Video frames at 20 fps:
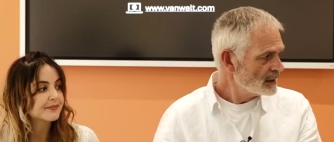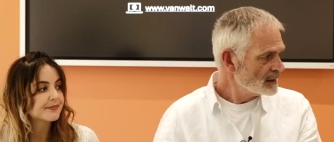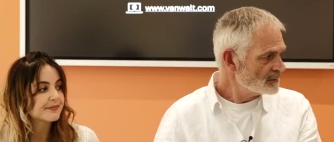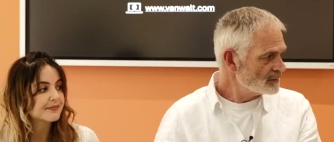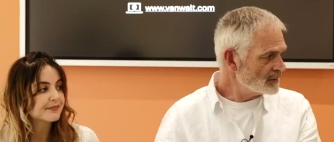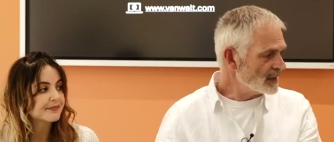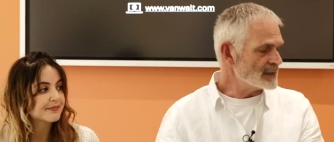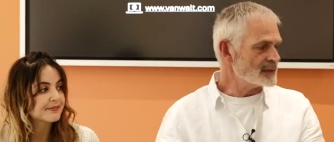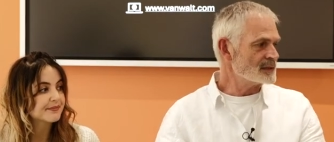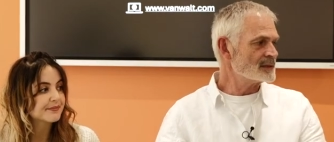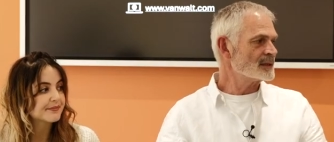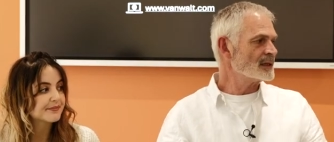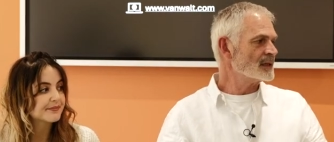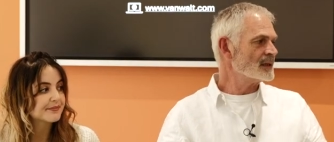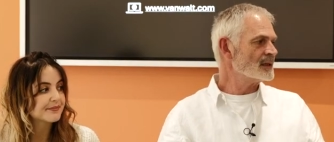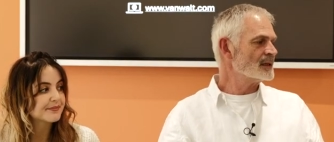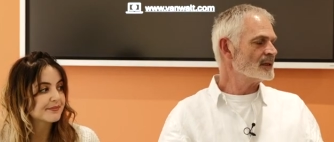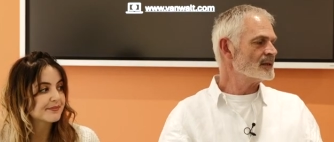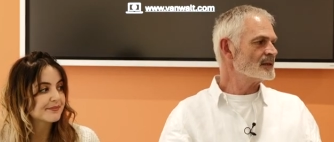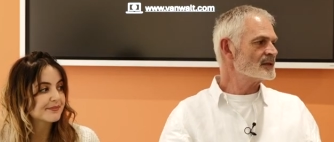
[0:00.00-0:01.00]
Speaker 1: Right,
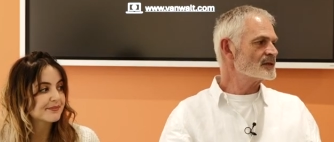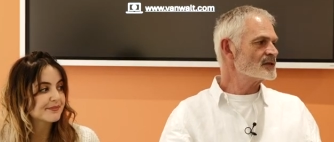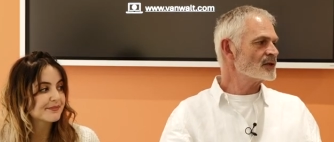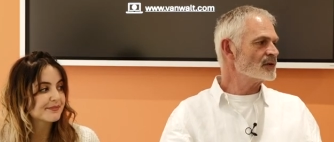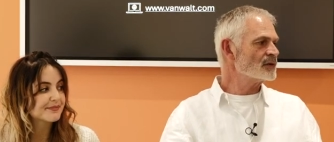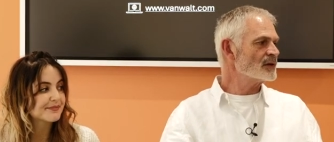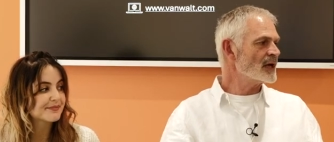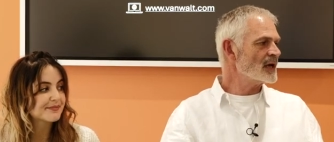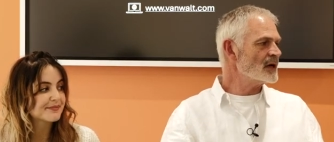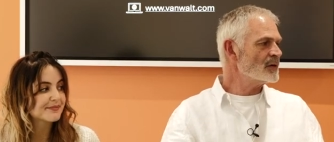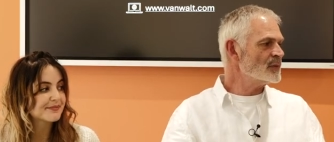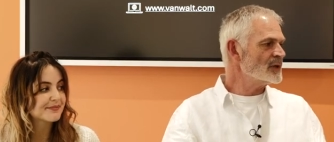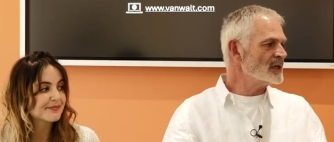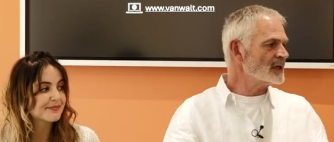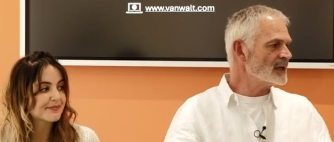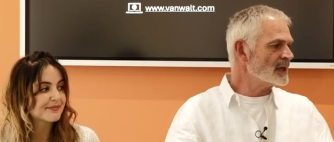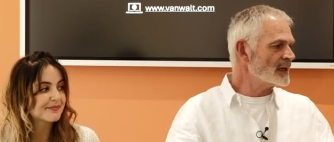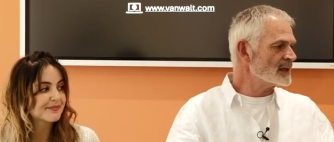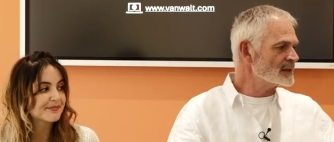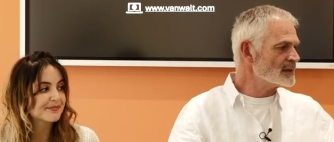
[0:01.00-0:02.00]
so now
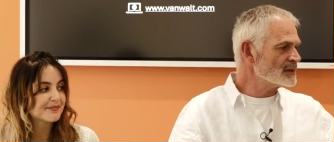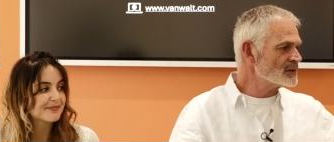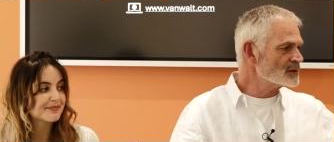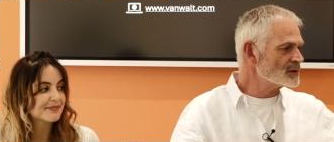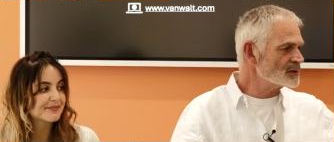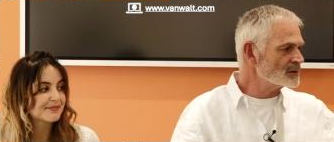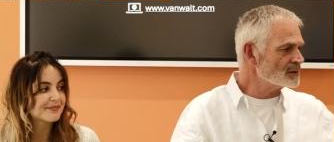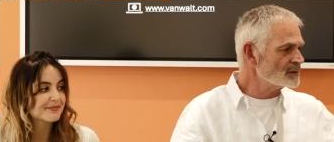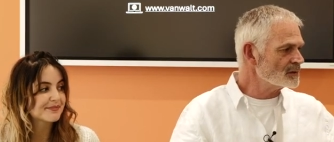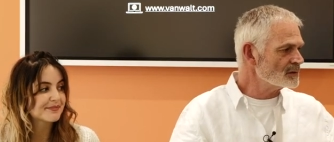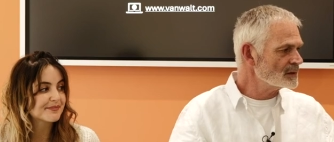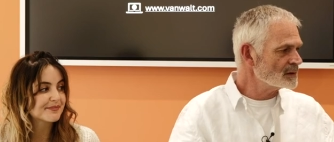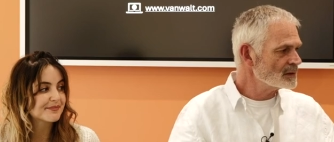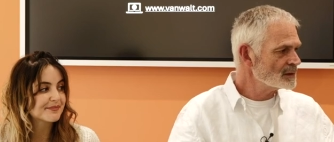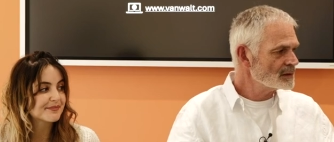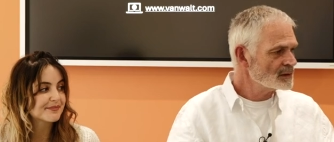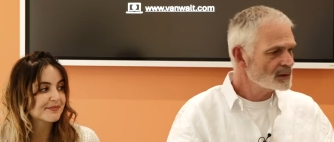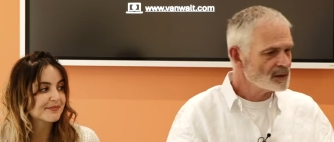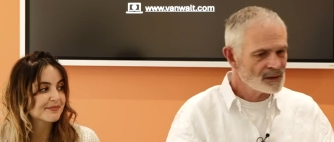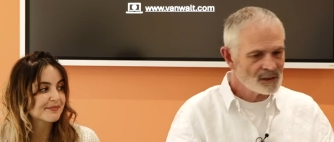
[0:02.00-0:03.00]
we get
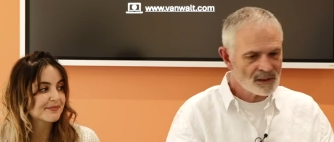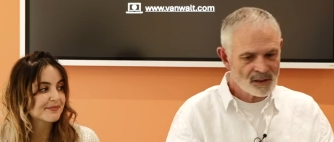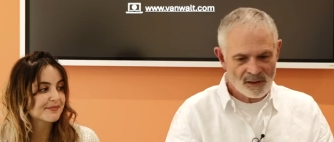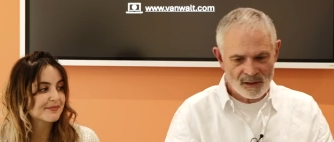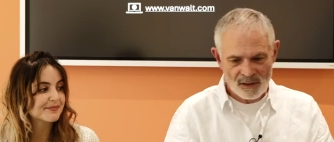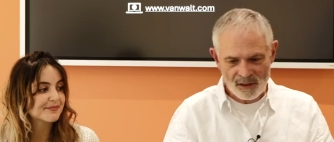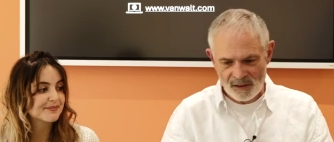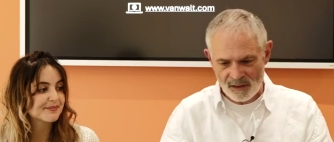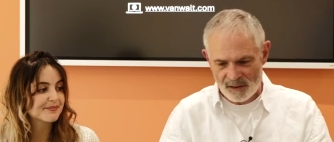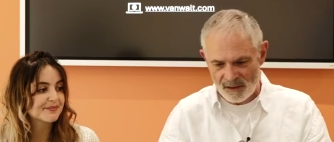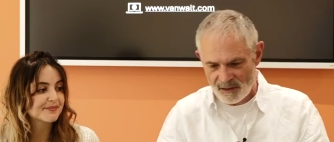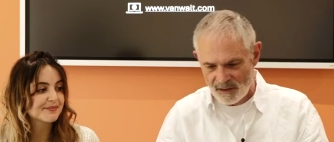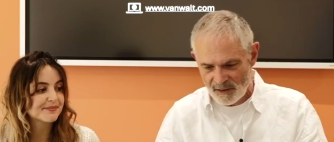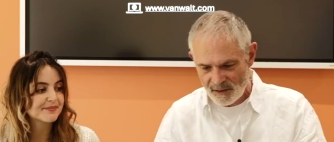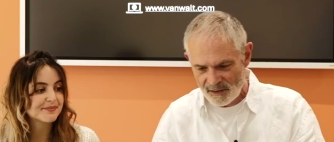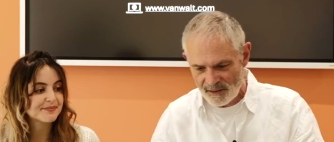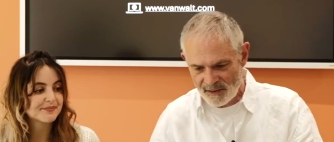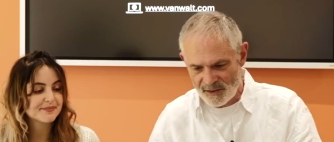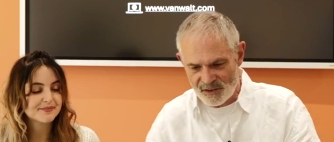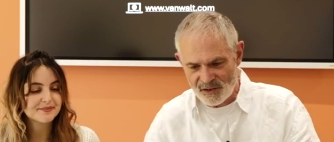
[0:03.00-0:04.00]
into,
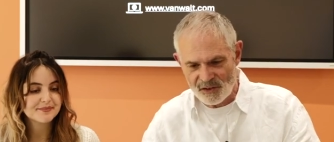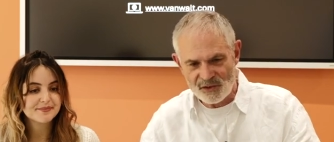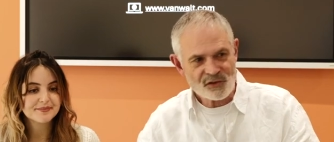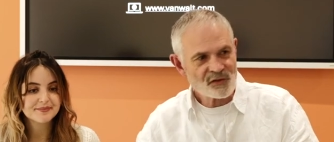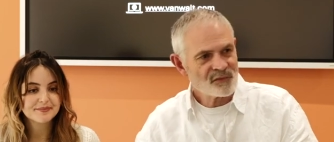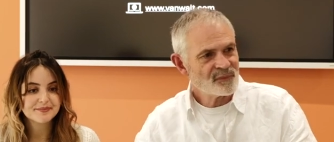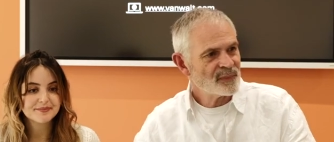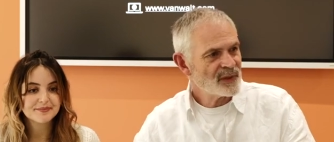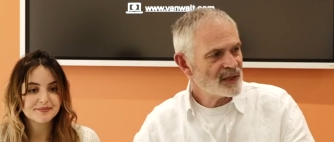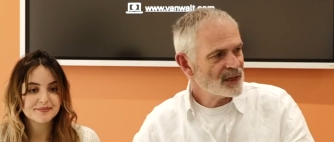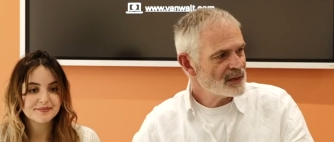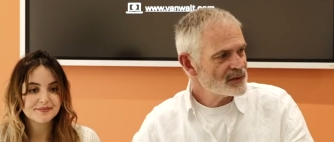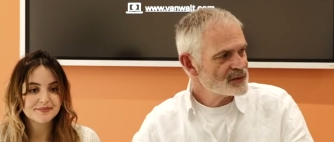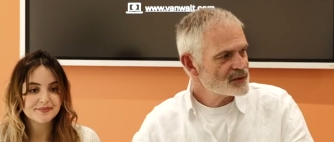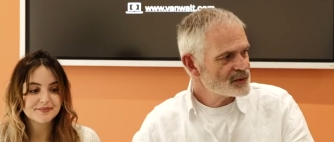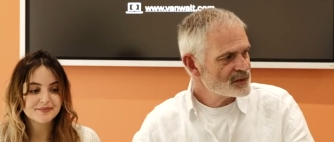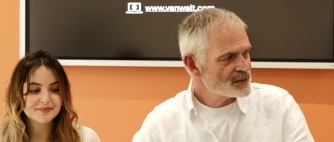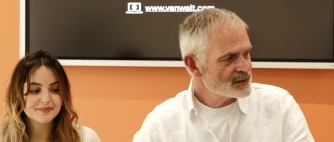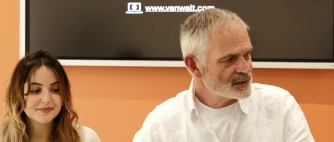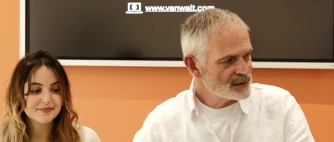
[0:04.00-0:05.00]
uh, there's lots of
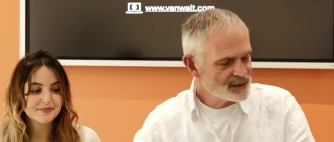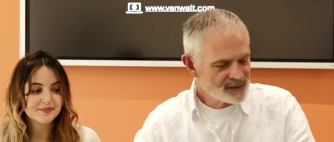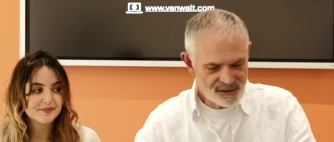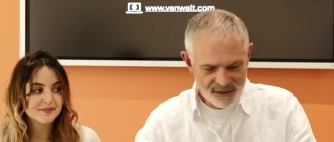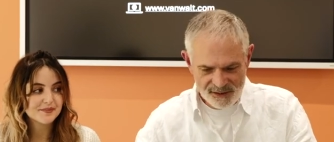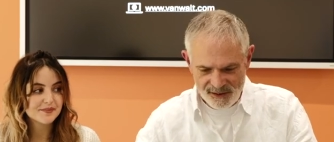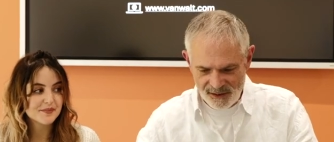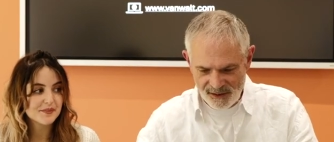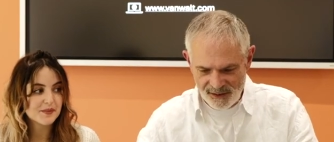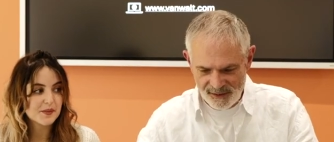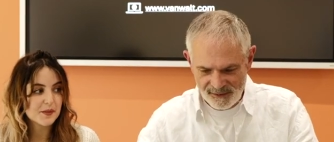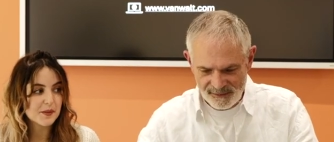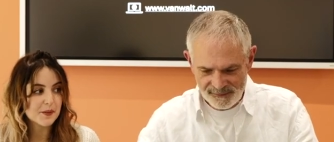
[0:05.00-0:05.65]
parts to this.